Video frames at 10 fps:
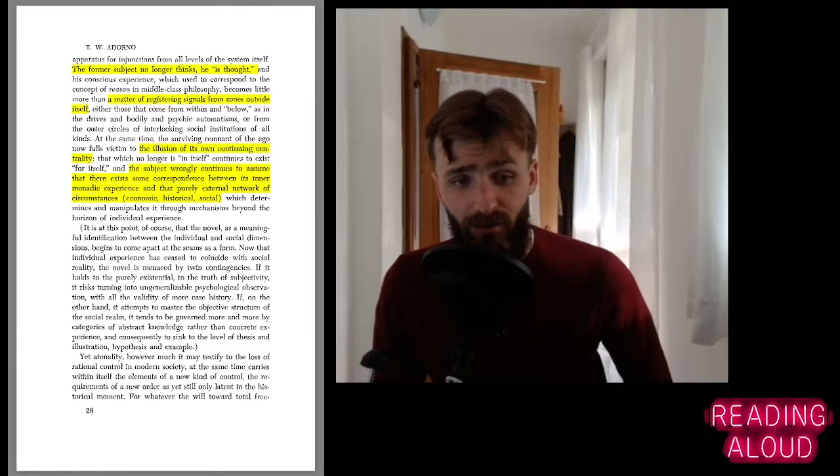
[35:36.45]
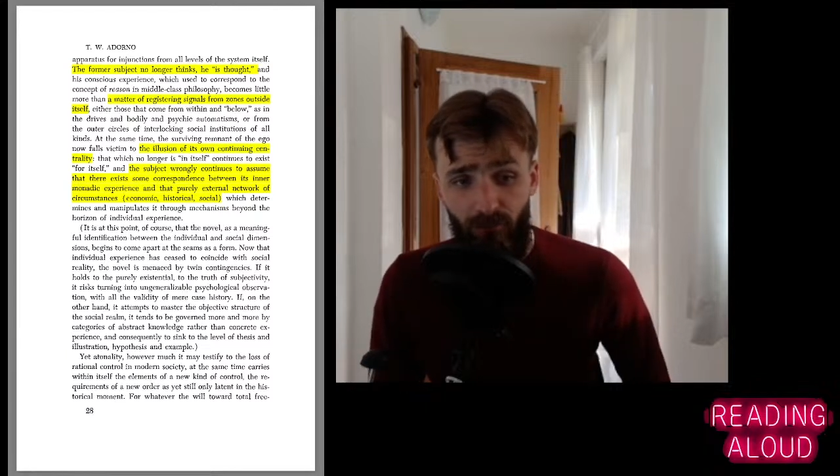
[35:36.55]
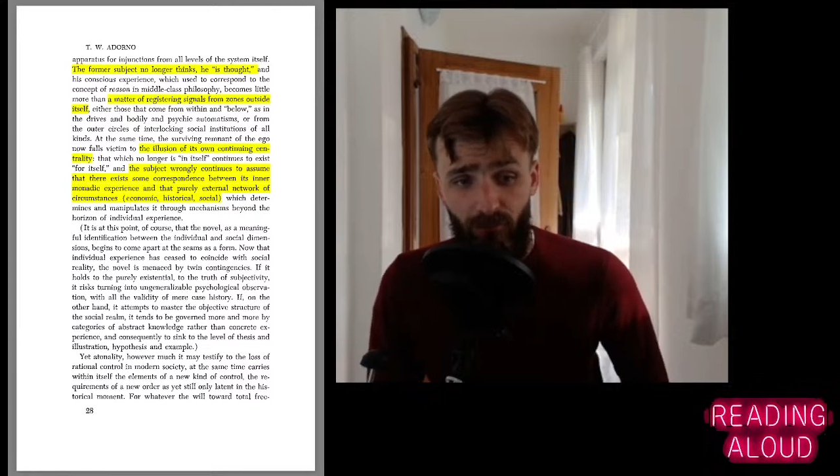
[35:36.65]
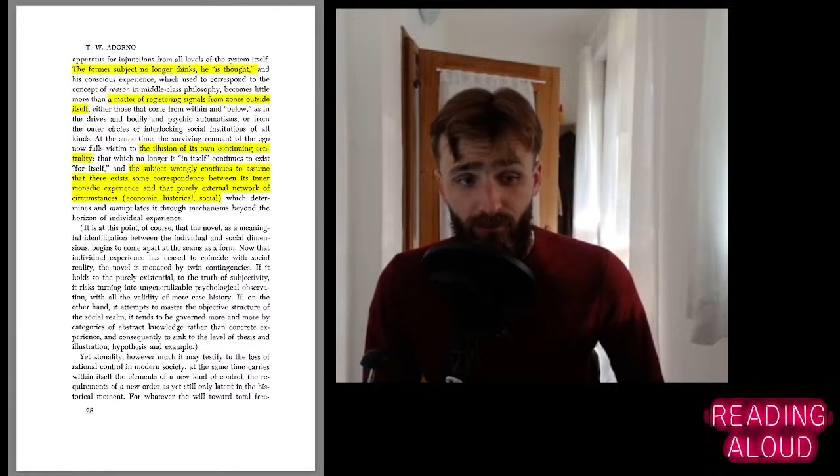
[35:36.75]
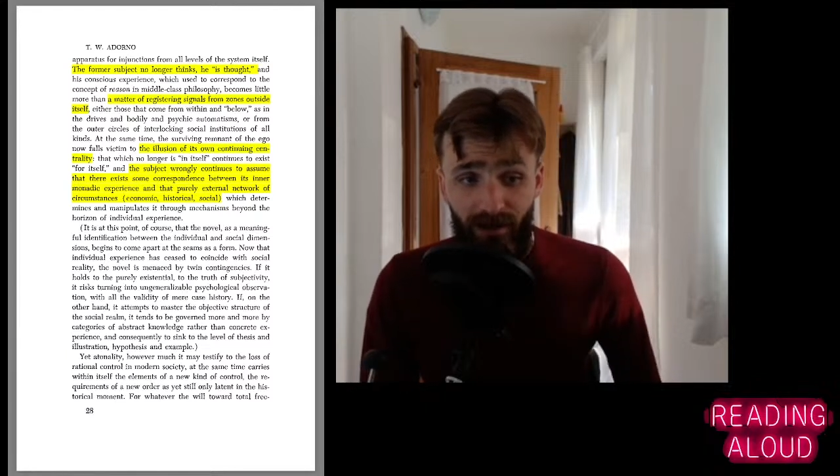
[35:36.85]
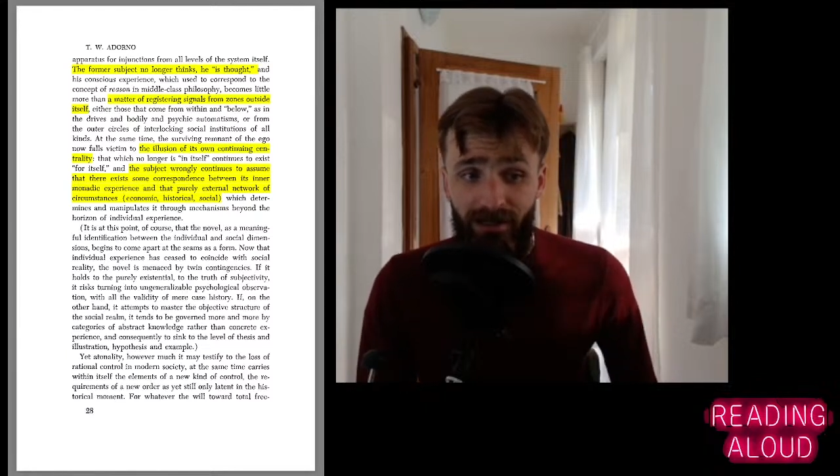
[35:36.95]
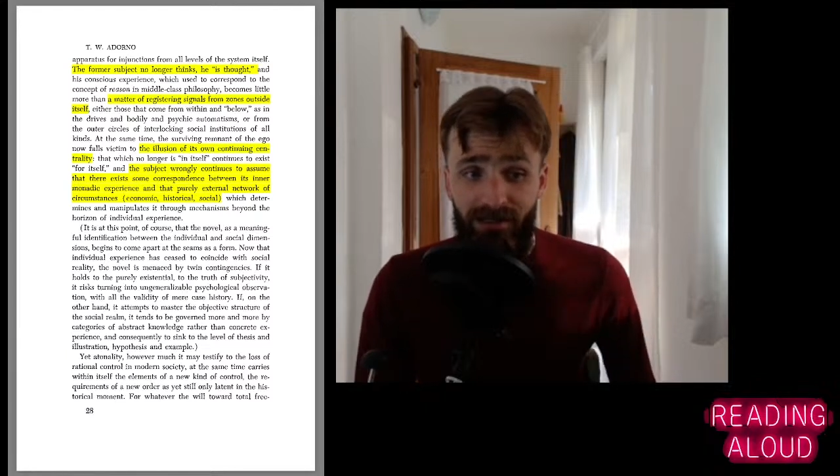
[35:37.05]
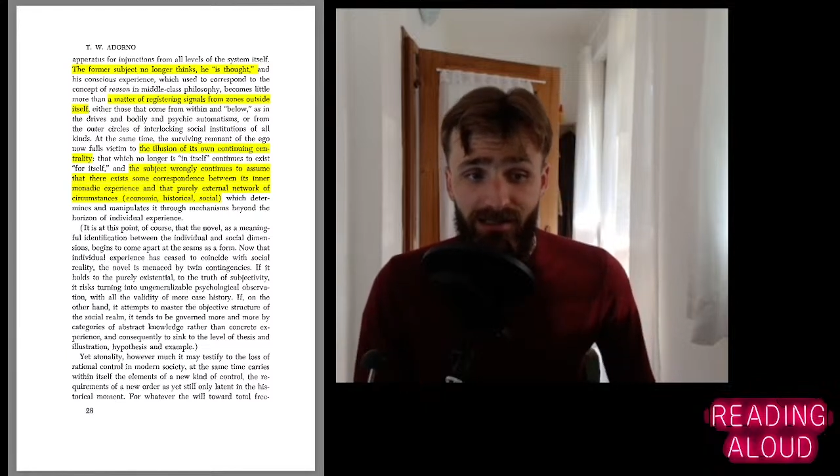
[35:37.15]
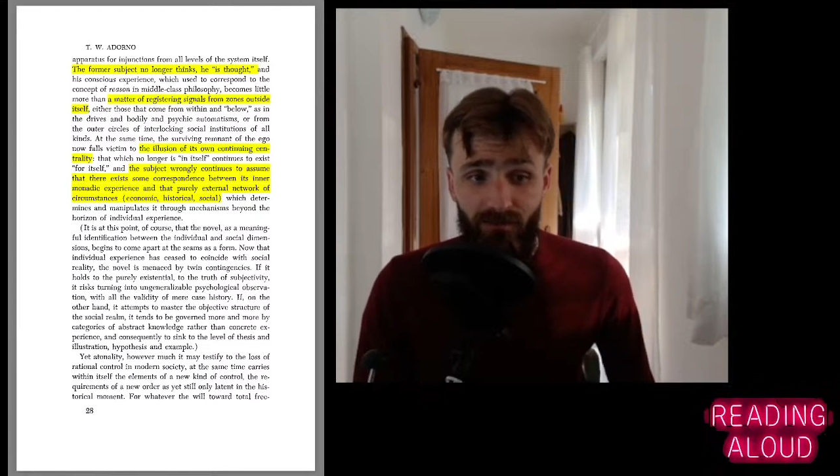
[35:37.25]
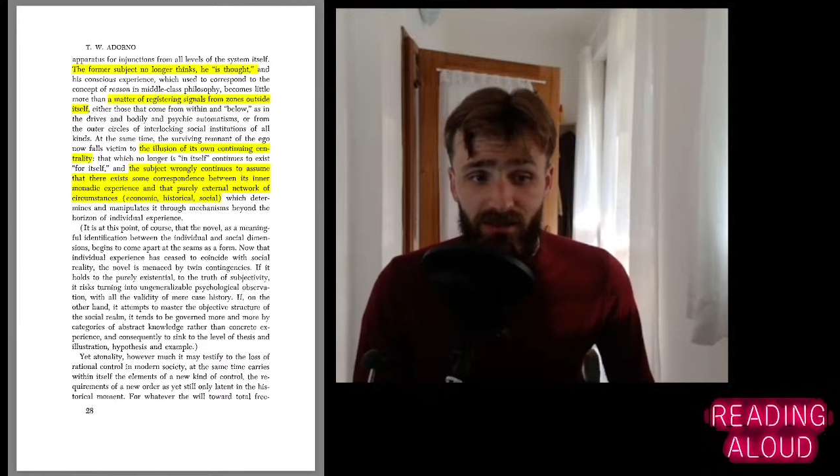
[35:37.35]
through
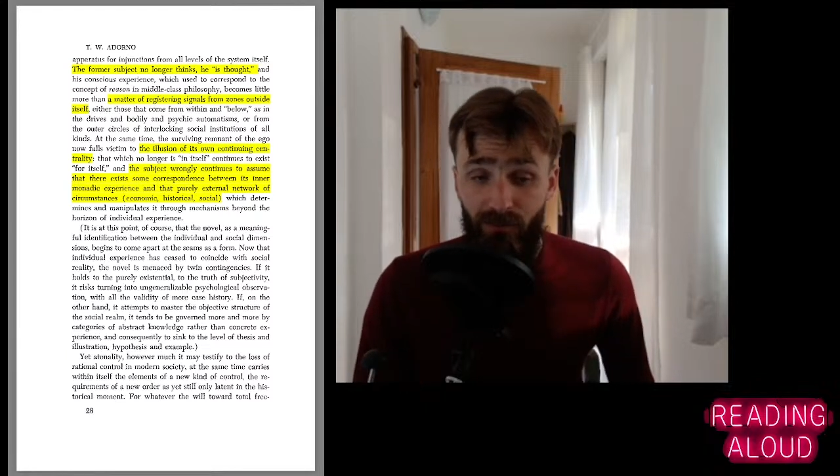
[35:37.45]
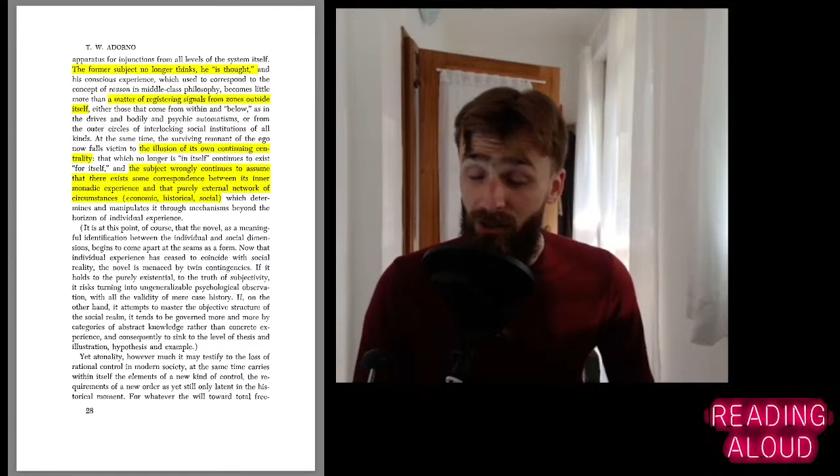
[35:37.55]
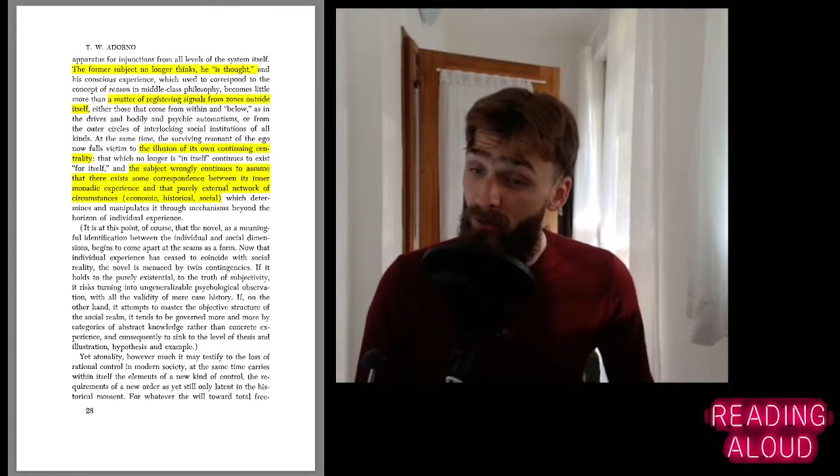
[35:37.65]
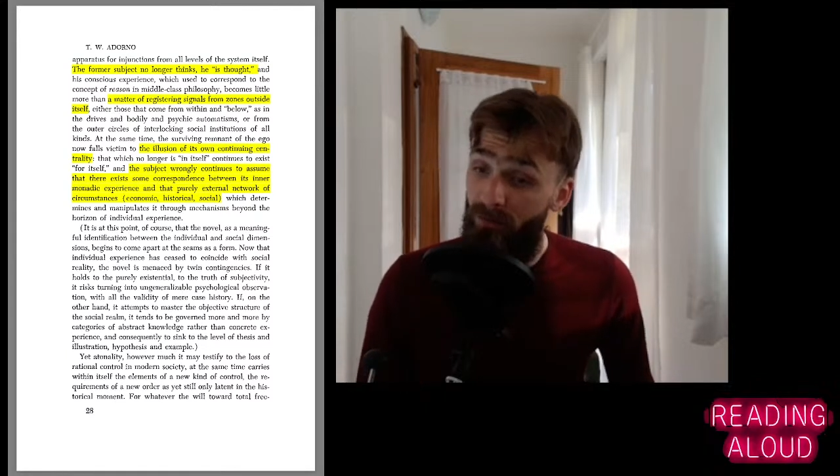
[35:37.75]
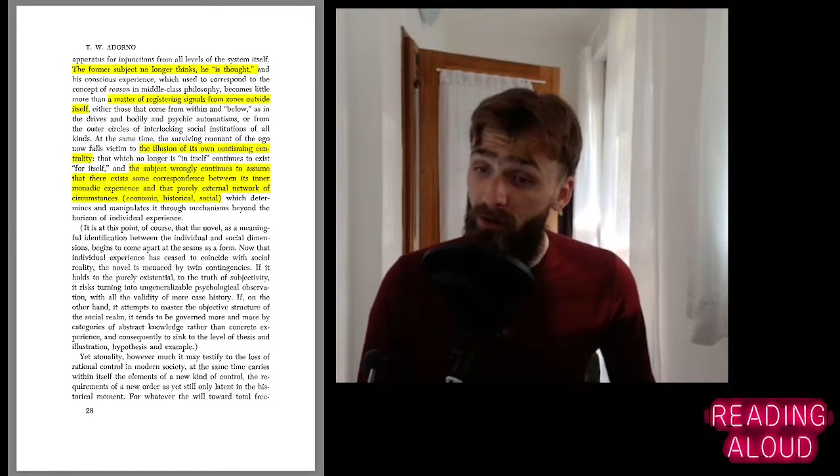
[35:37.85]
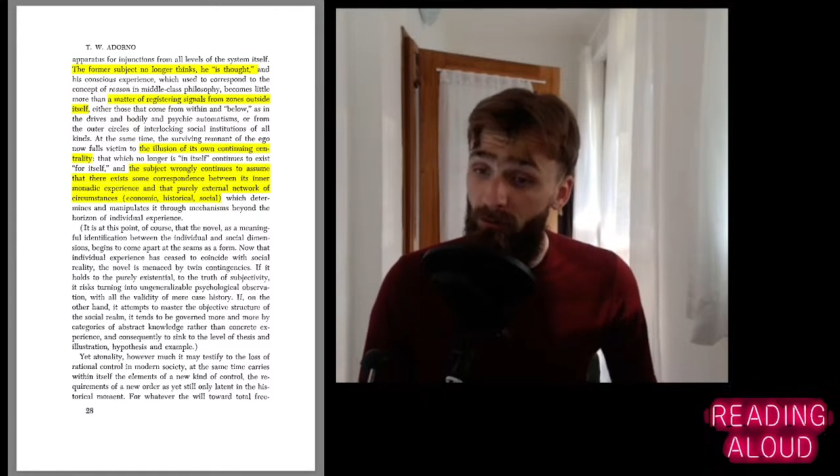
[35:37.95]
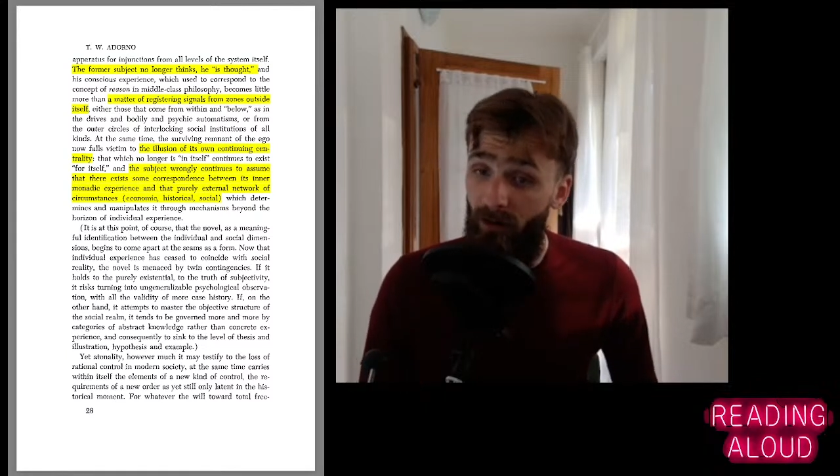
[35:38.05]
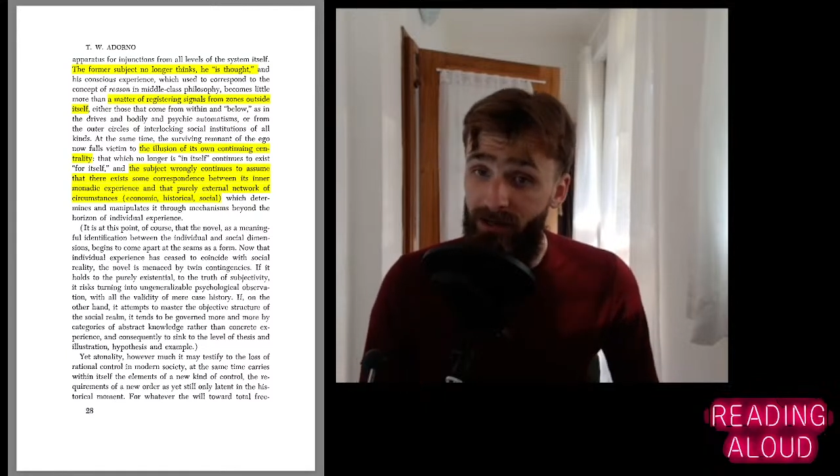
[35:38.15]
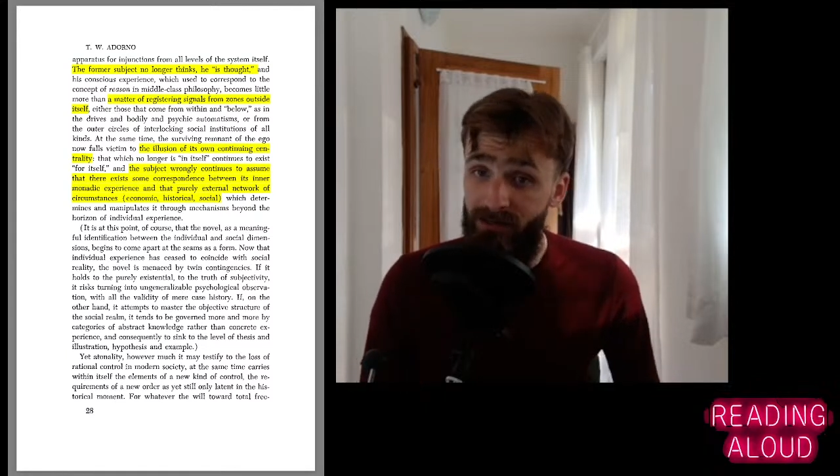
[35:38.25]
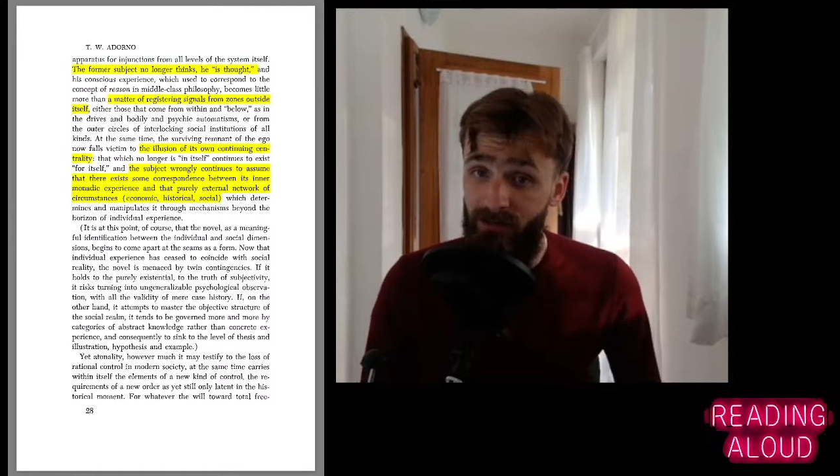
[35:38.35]
mechanisms beyond the
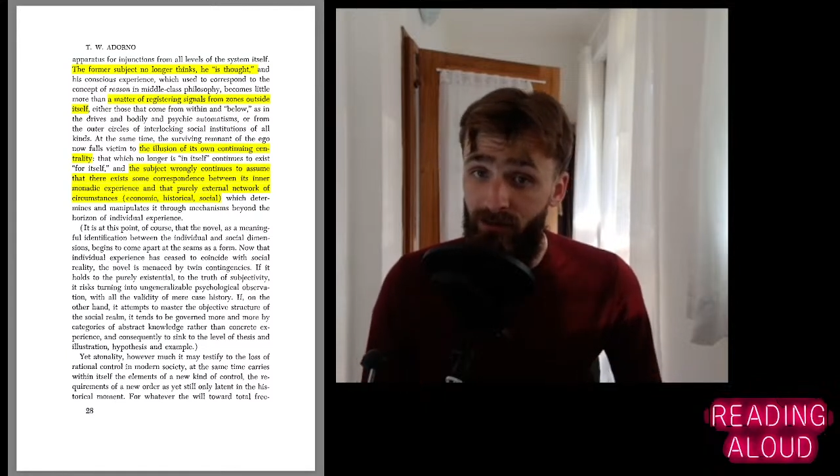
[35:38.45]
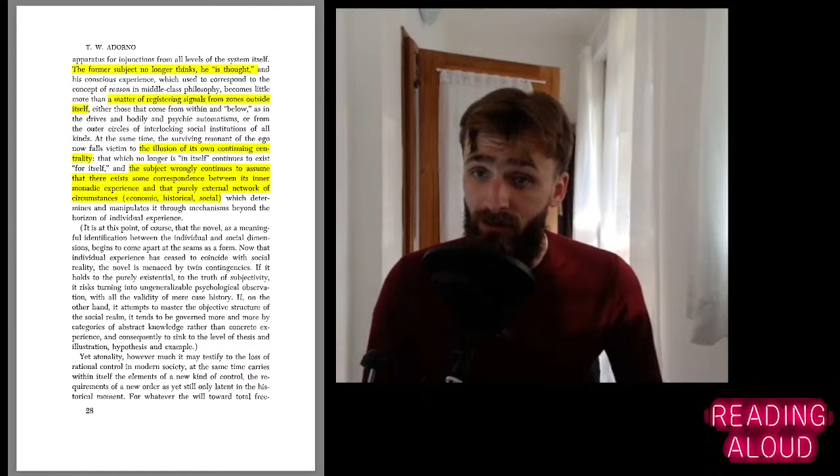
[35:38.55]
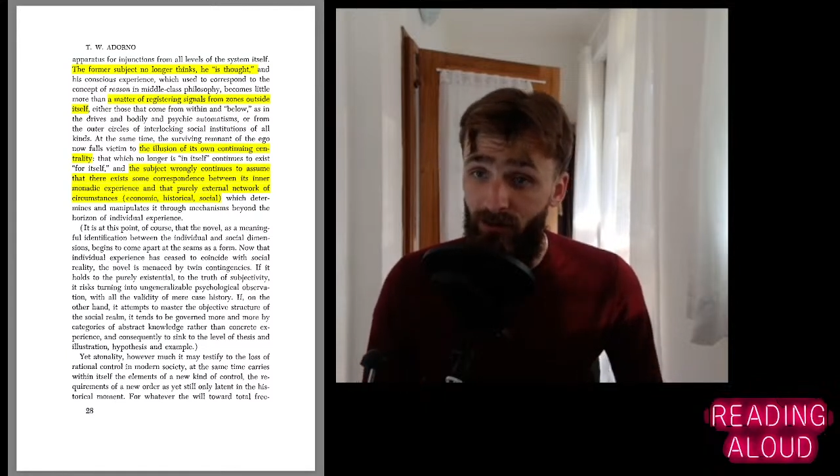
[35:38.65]
horizon